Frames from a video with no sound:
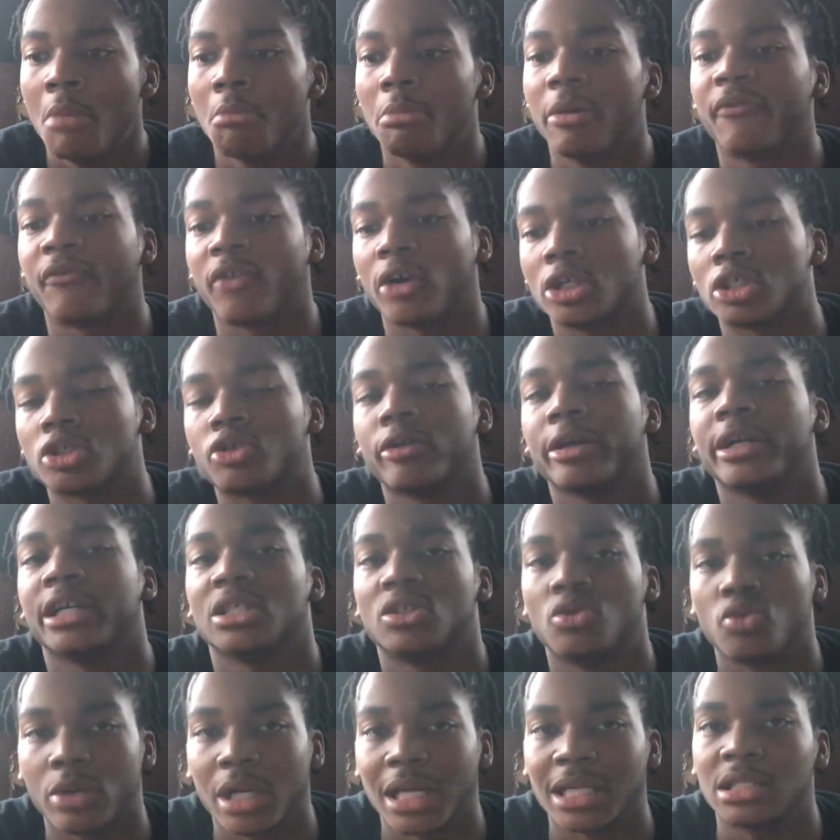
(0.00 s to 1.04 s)
but first grade
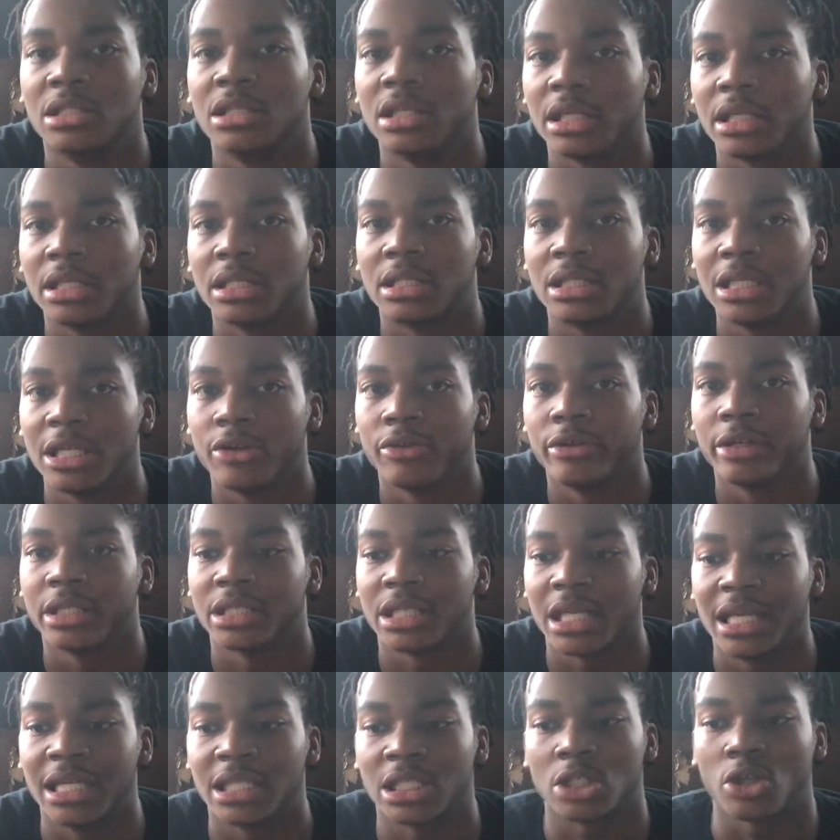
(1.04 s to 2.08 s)
is when I took it serious
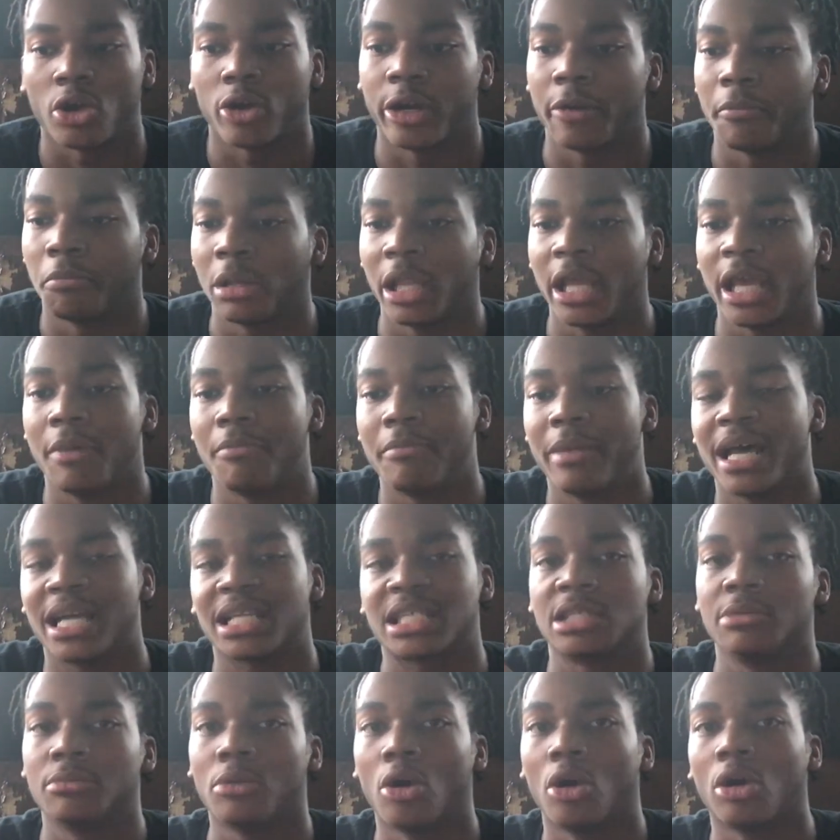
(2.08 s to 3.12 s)
and started playing
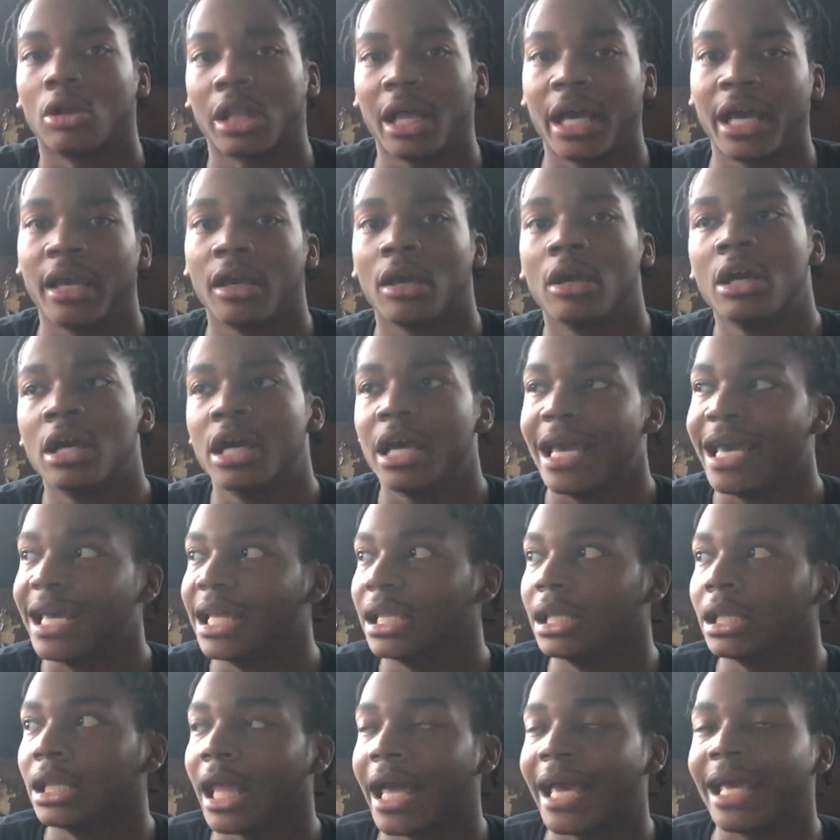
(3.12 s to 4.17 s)
basketball like
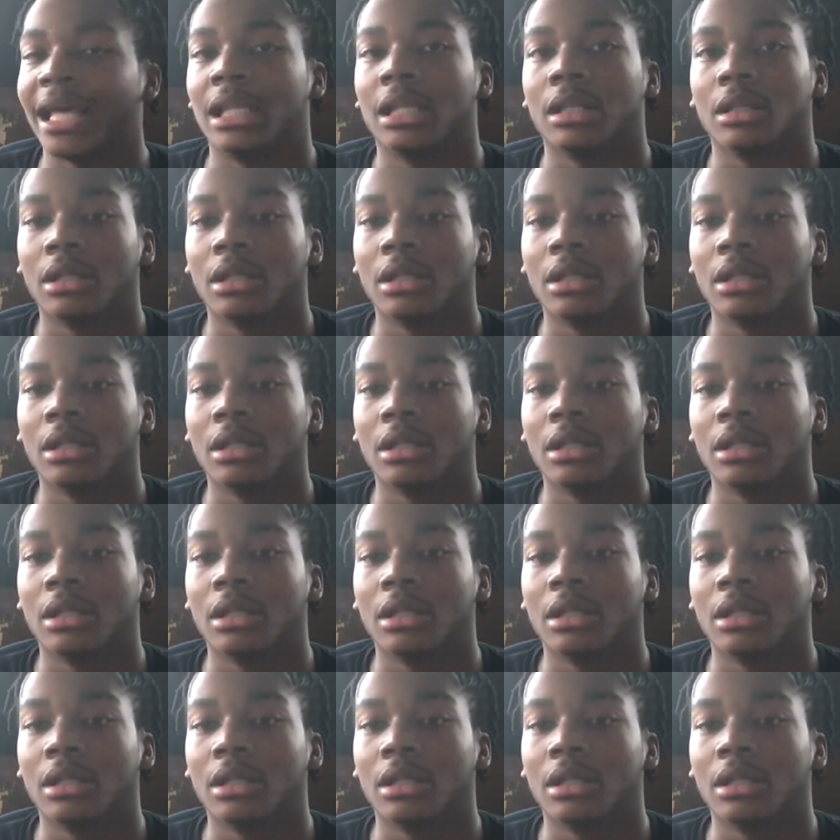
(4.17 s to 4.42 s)
in like,